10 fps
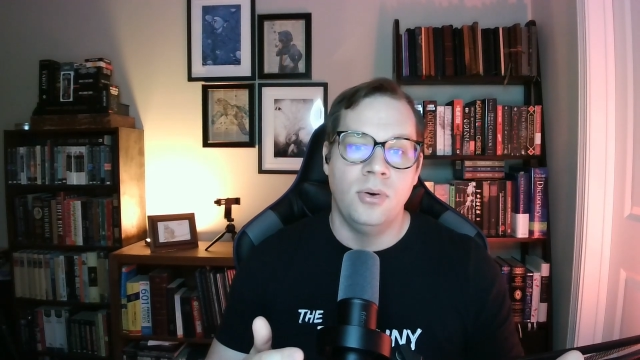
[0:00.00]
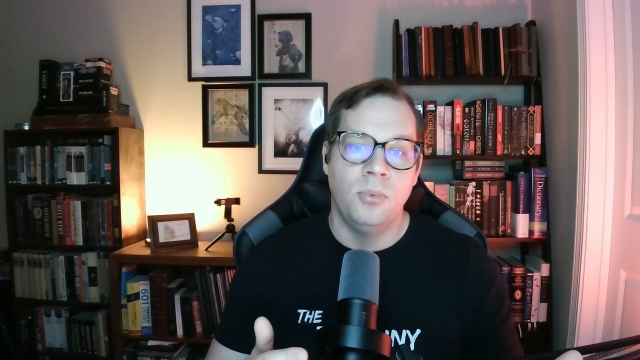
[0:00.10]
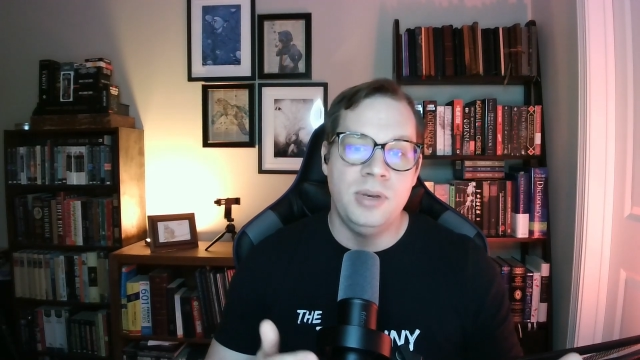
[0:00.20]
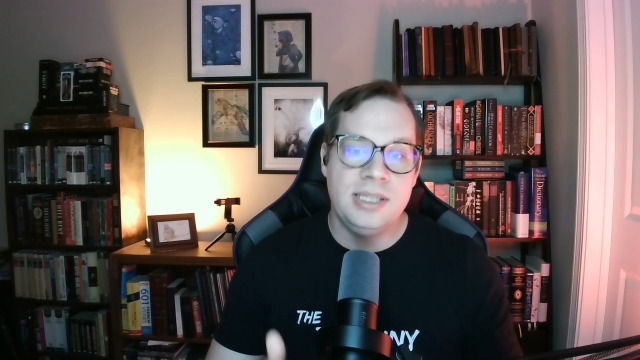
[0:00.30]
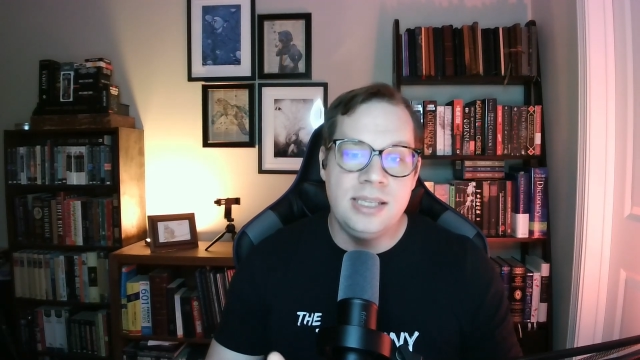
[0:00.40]

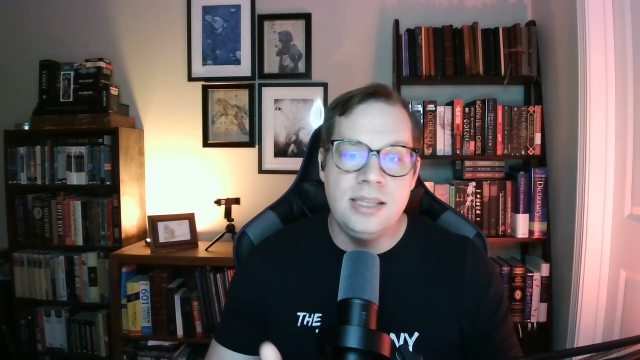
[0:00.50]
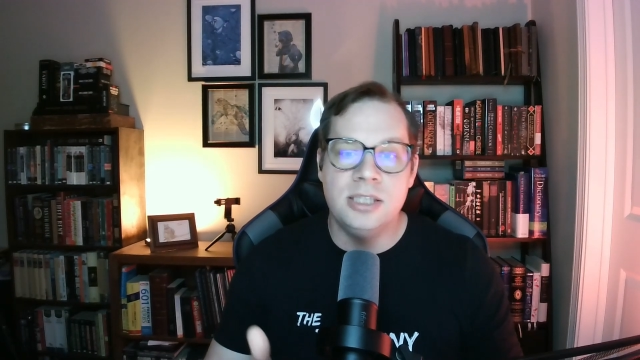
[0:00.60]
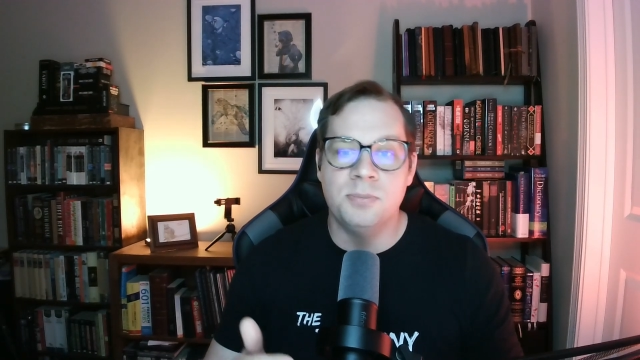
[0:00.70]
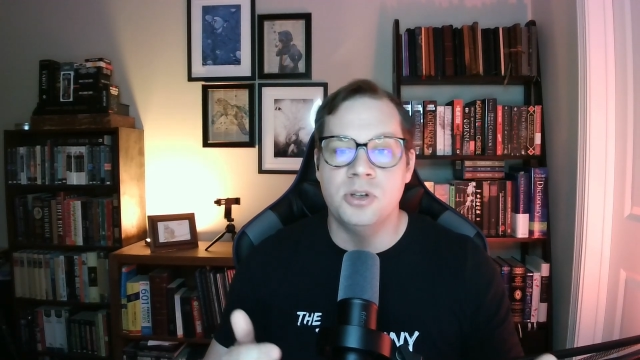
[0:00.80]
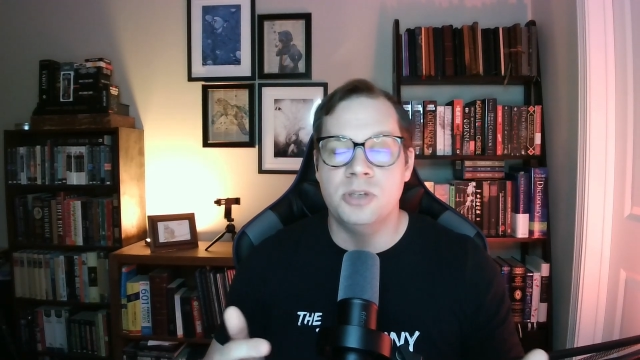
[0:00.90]
We see
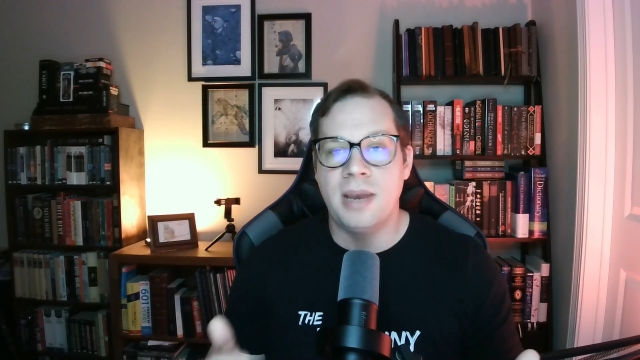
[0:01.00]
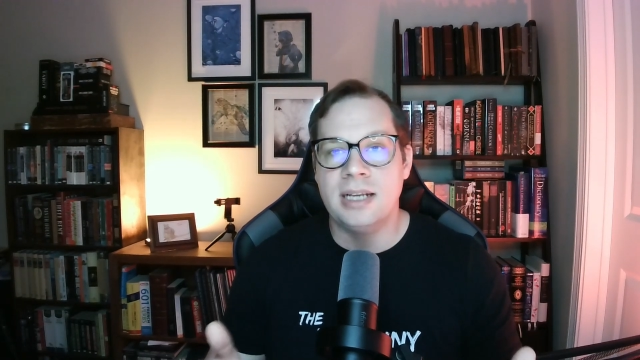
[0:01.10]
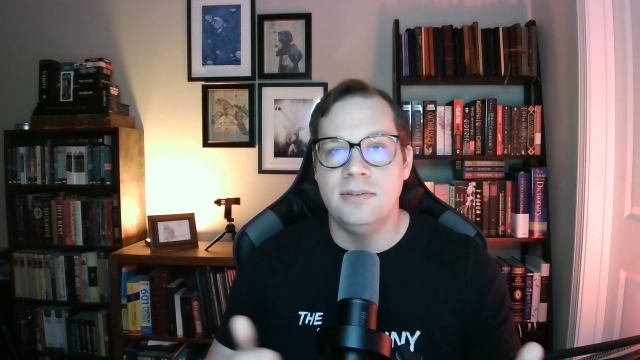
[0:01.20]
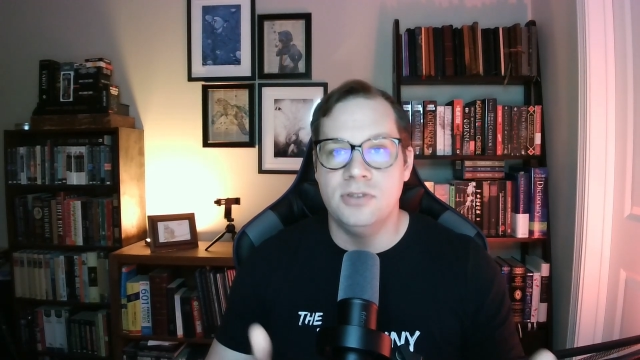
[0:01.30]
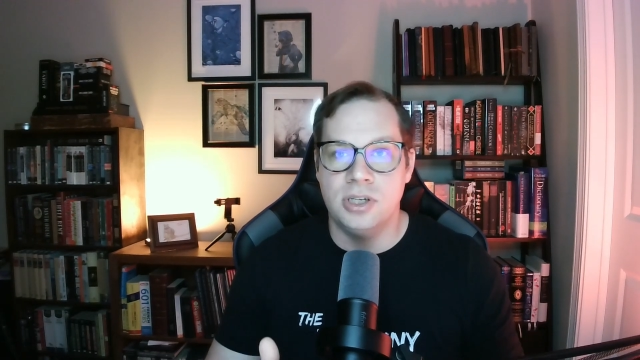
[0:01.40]
this
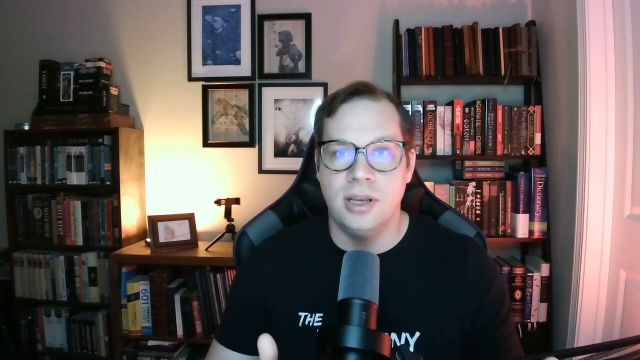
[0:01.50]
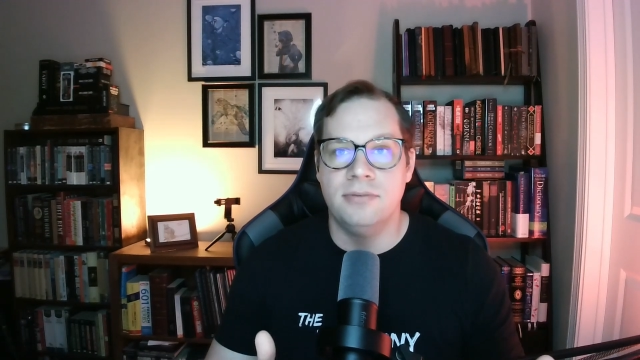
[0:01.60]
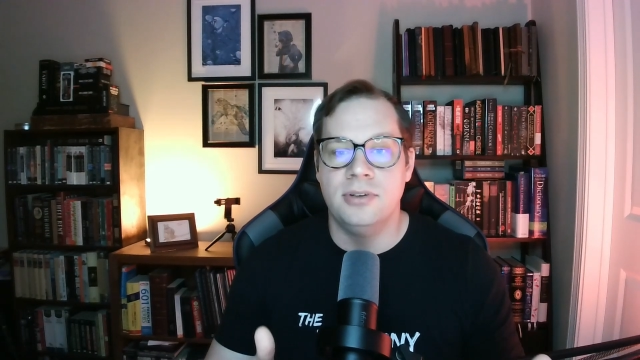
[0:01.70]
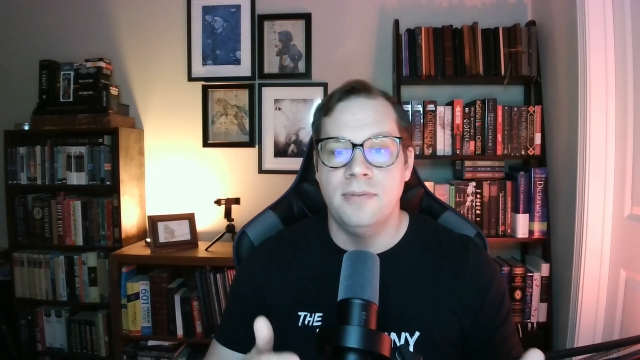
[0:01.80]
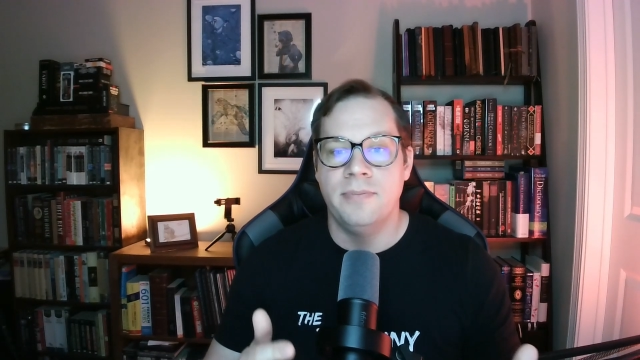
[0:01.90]
perspective
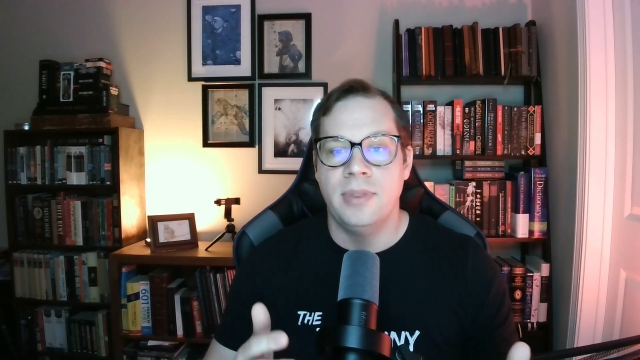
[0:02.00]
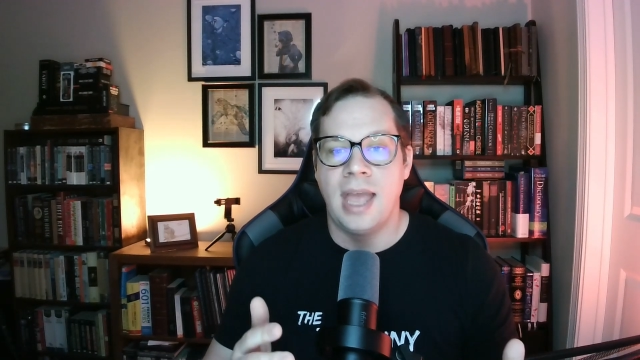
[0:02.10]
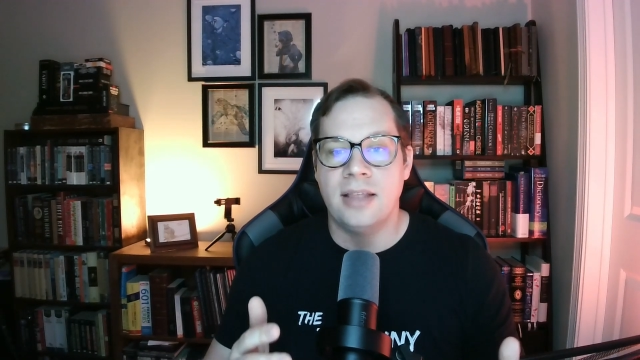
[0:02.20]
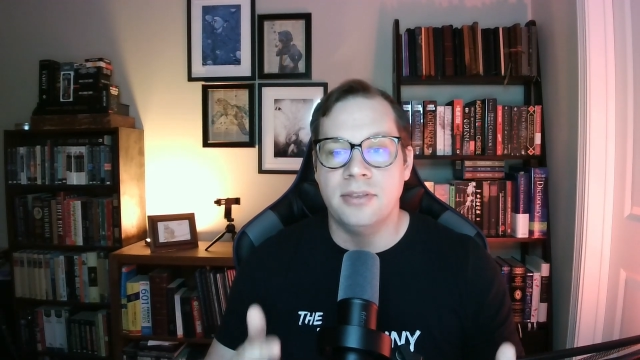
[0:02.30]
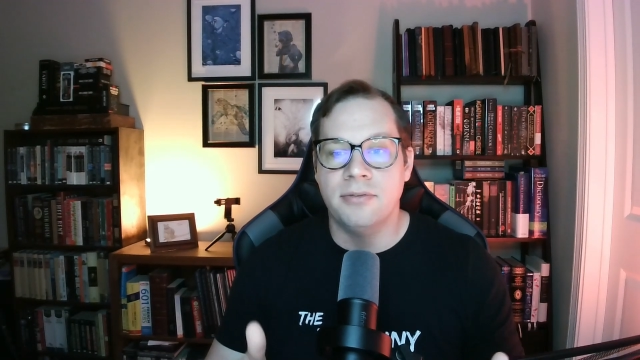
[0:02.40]
shift
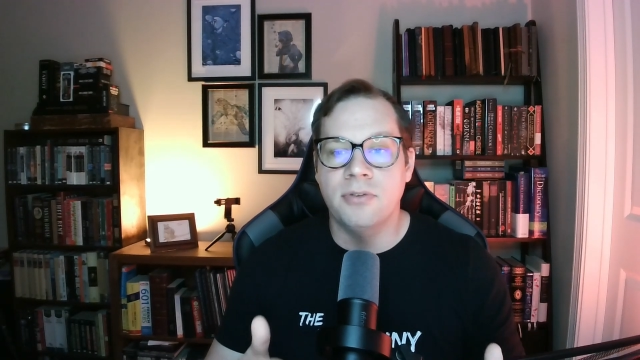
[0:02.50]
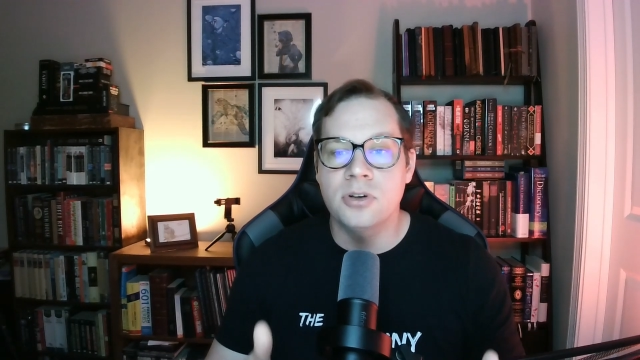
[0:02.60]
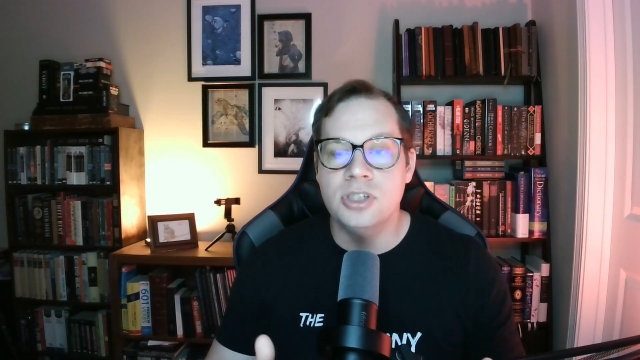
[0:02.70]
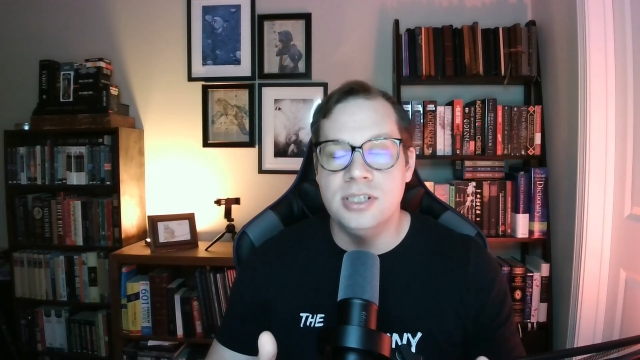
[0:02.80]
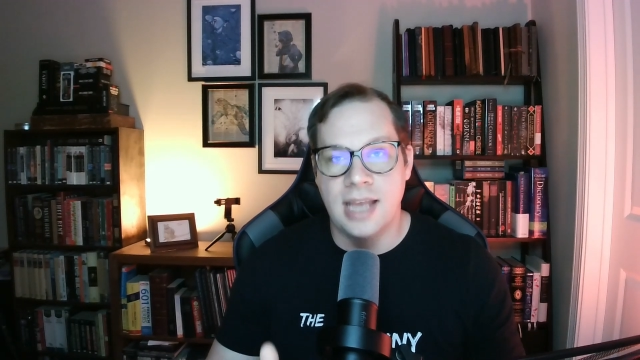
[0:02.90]
at the
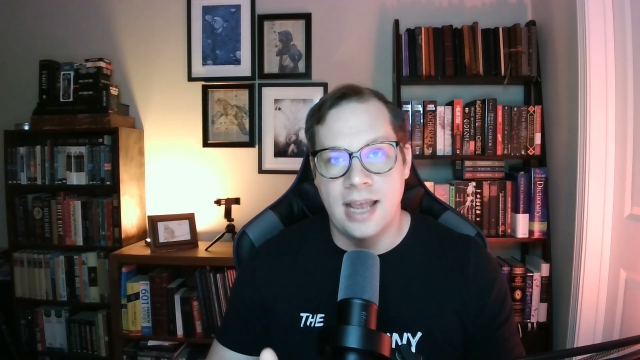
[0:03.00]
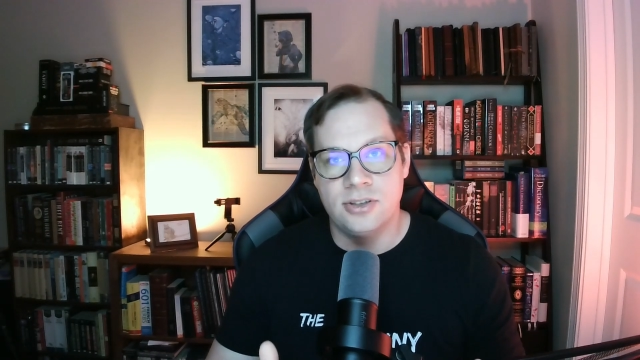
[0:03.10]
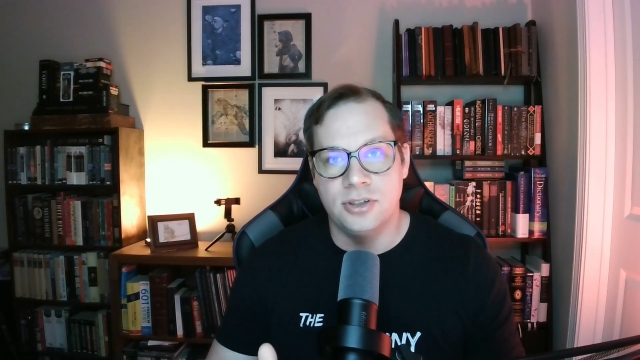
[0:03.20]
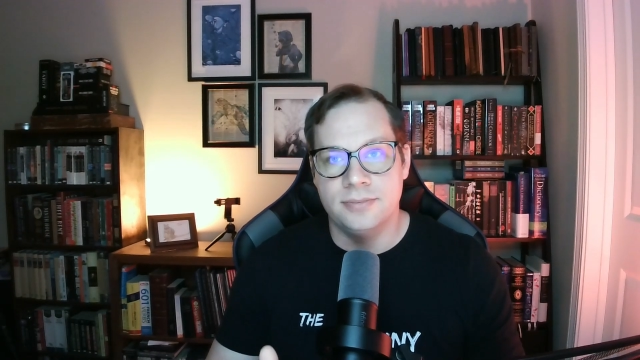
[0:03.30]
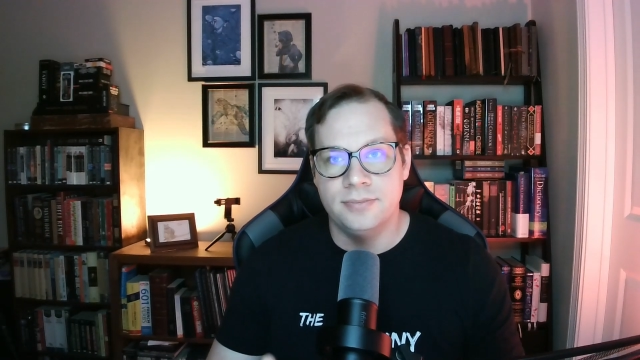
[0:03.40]
first disaster,